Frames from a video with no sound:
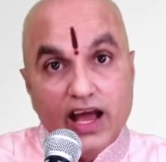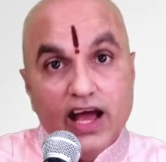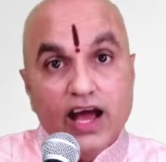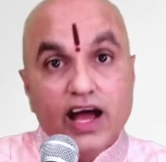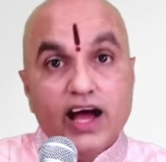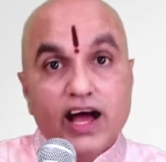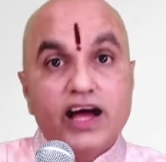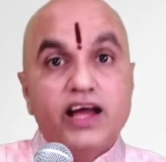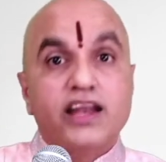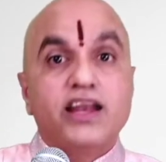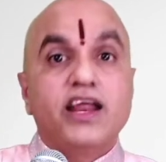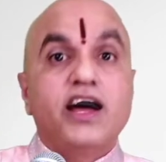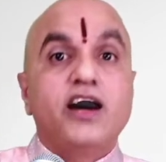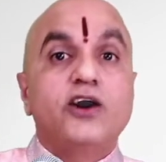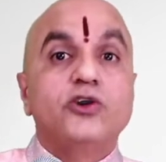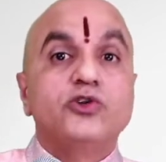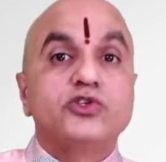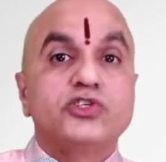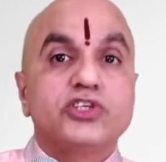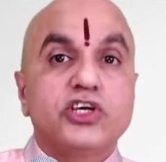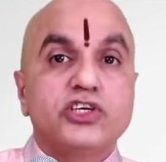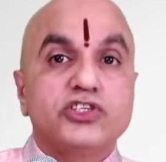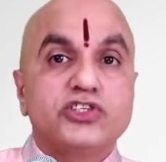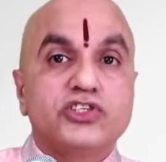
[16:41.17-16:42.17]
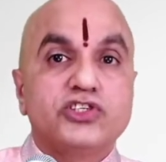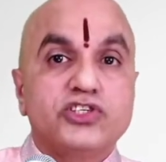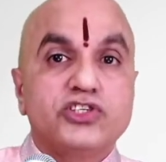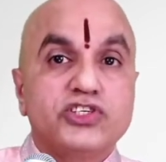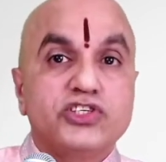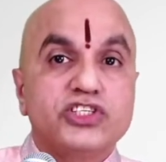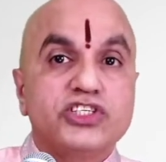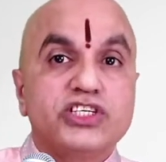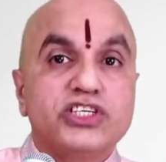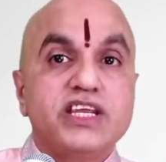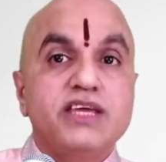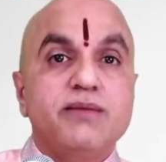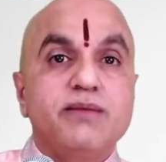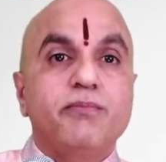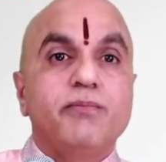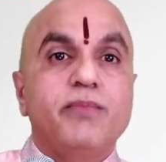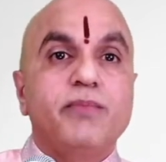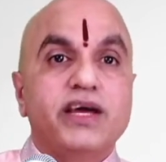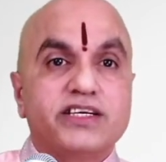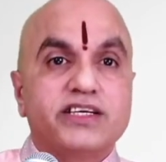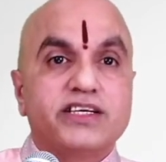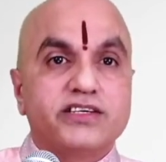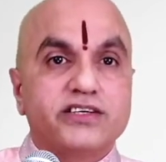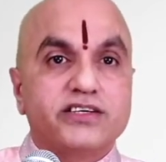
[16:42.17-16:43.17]
allows us to sleep
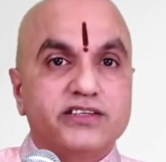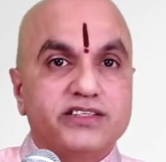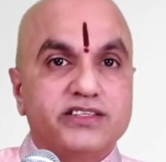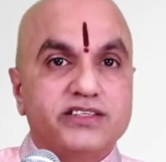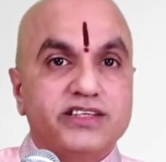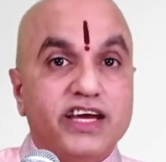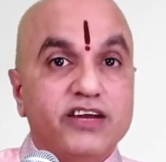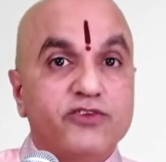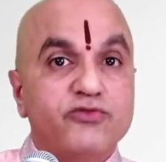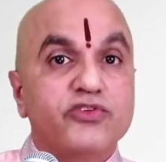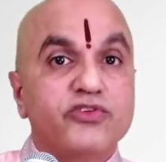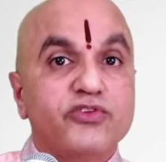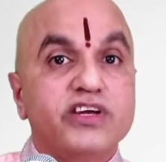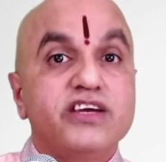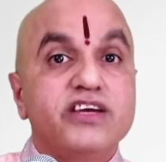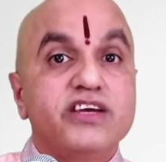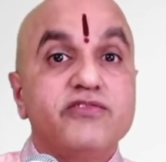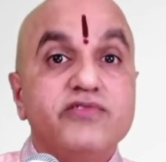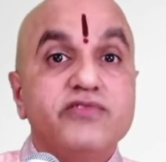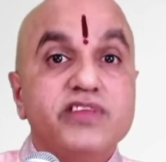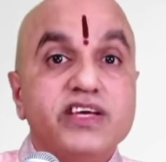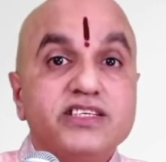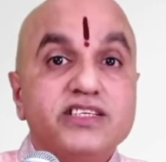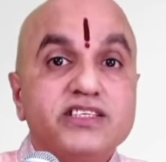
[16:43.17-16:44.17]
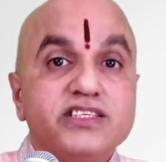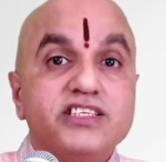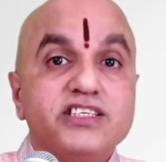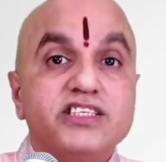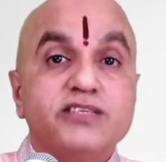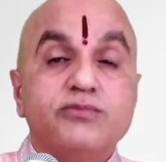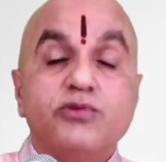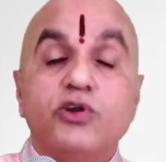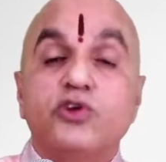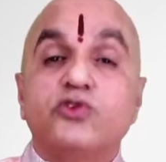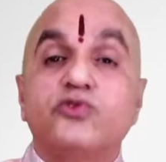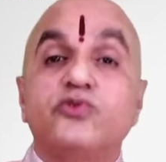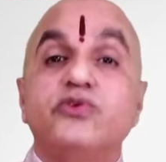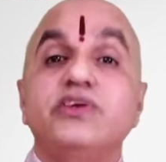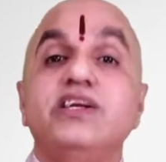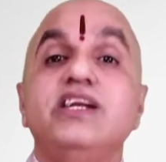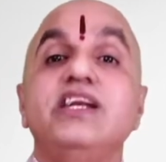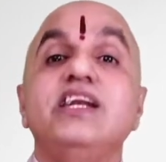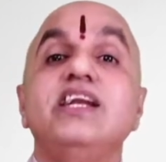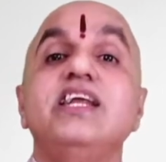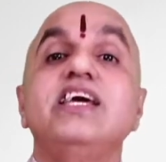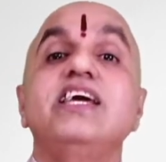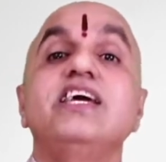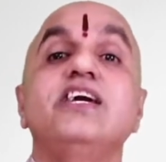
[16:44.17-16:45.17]
better at night. Forgiveness is about
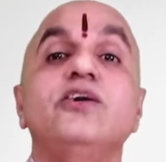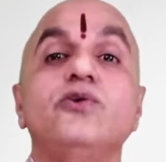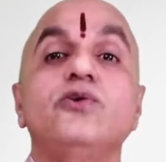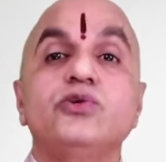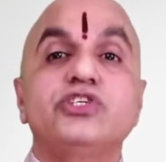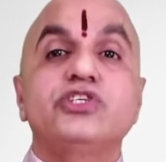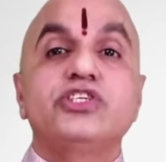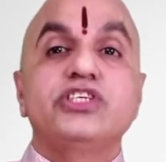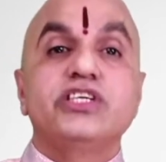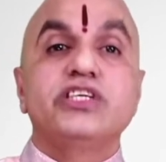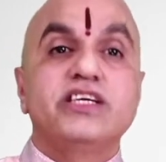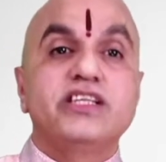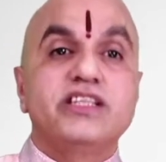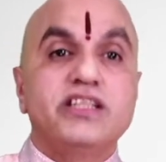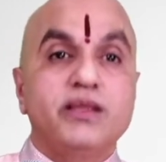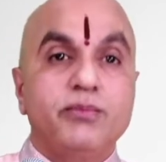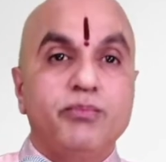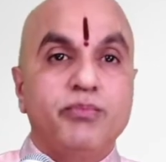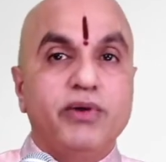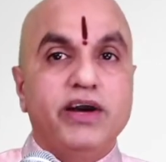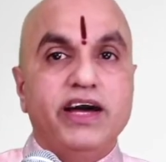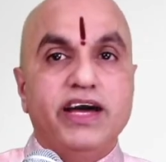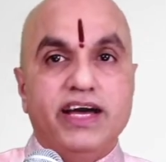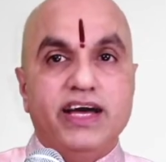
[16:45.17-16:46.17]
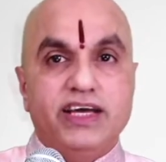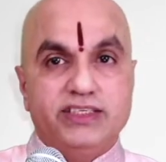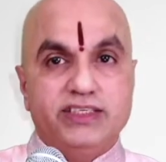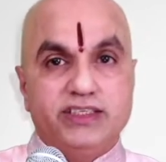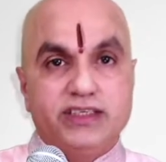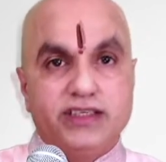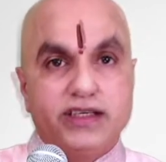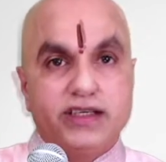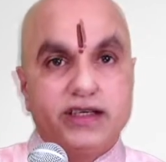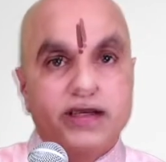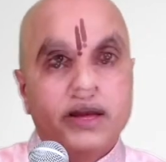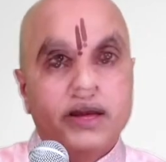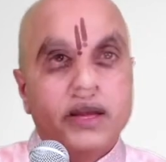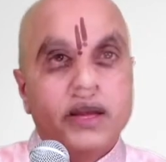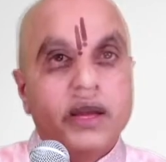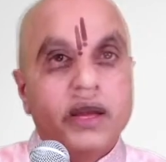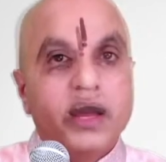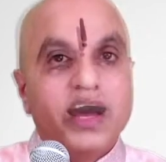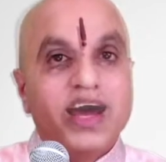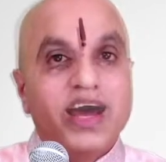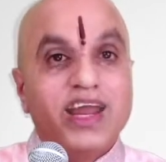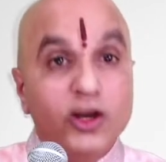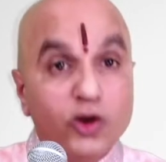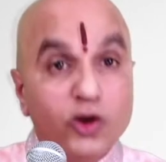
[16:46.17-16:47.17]
relinquishing the past
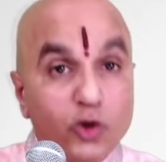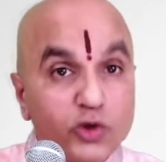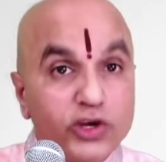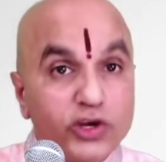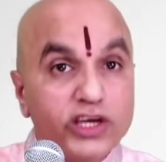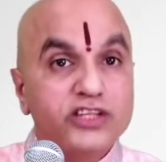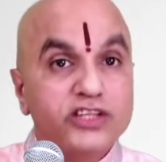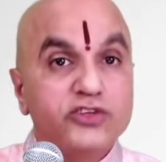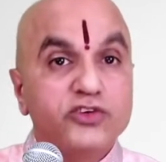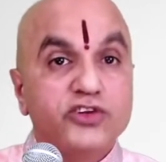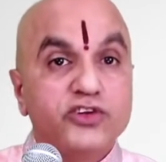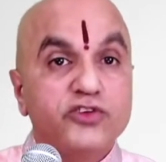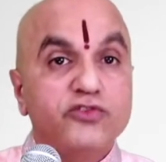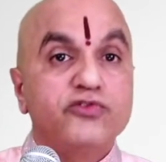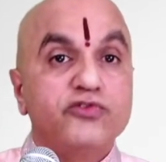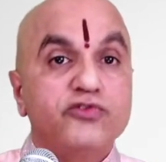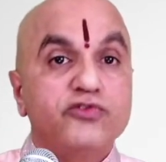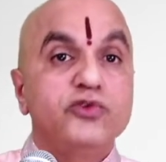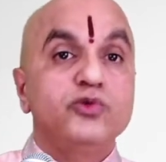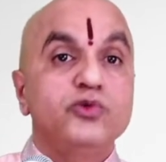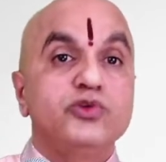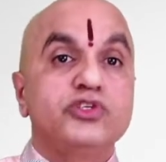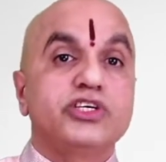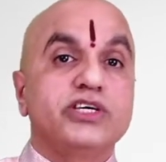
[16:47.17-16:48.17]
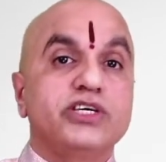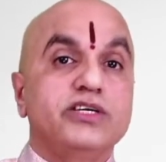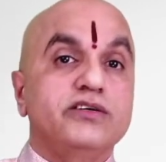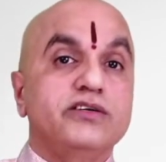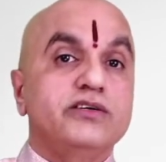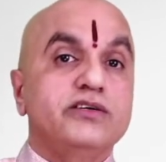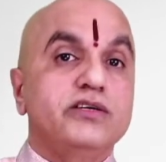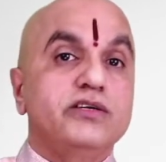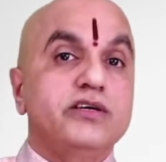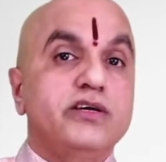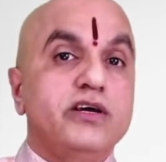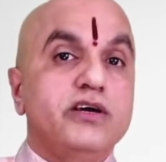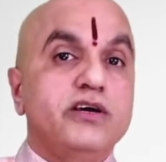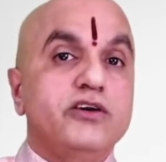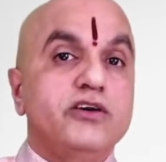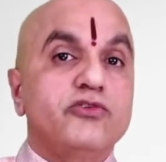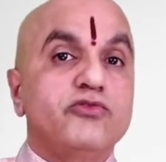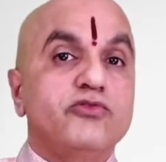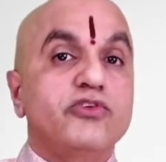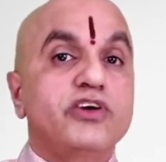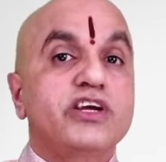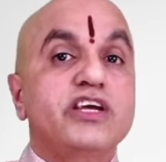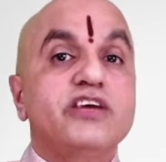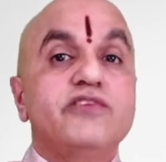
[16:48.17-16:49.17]
and looking to the future.
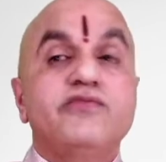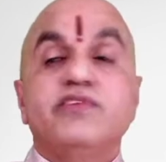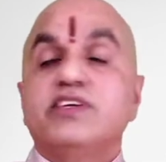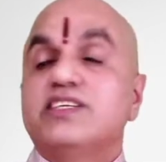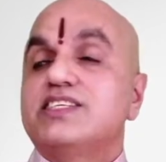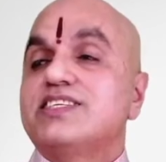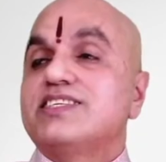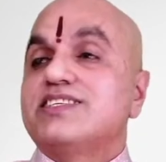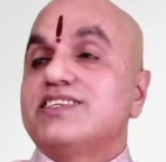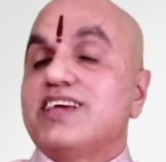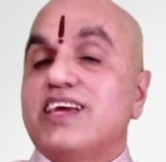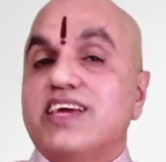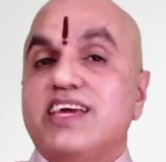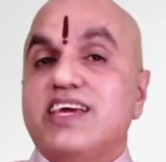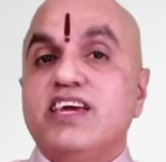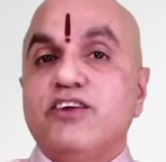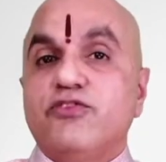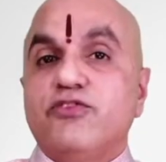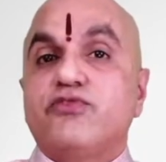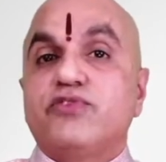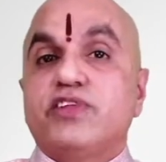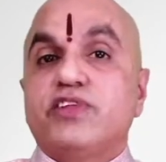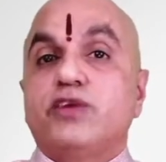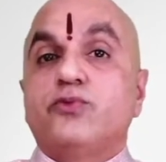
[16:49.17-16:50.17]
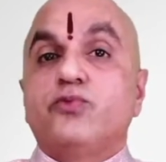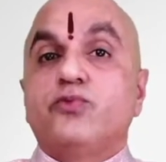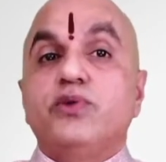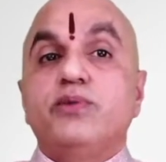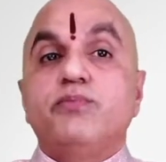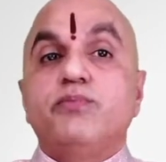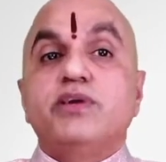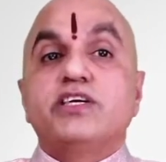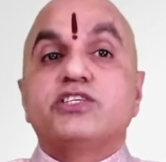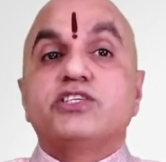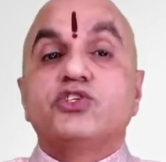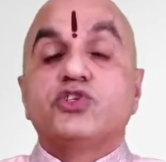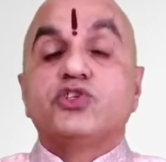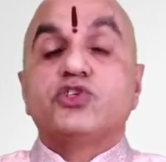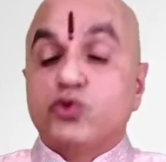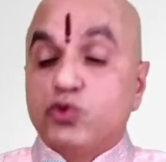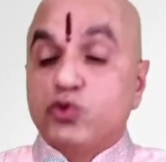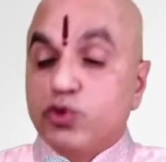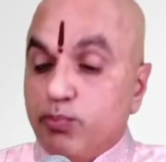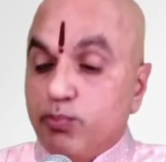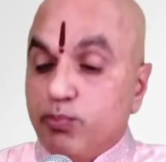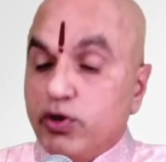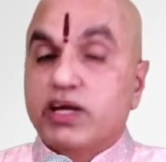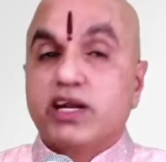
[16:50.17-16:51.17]
Forgiveness is a gift that we bestow
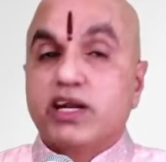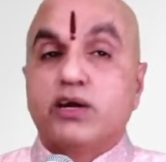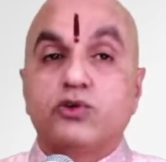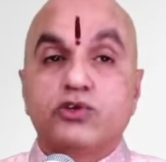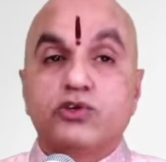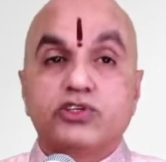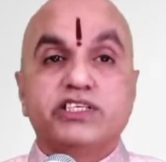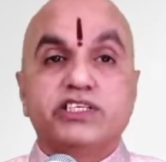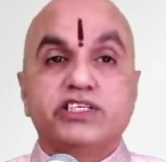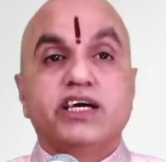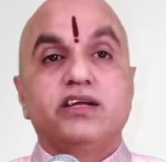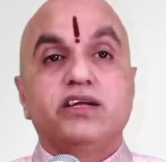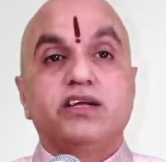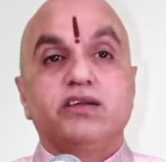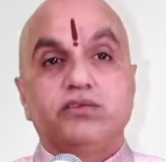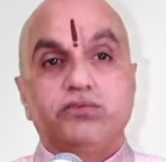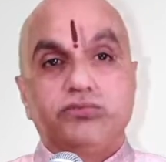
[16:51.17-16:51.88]
upon ourselves.